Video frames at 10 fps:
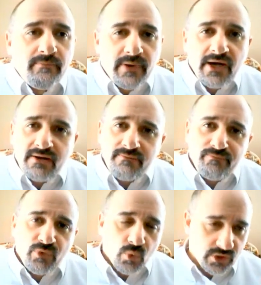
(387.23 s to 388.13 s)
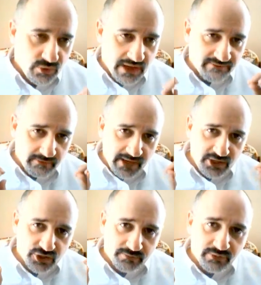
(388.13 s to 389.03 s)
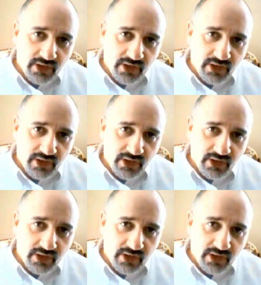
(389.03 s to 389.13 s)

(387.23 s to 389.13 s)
But when you have a major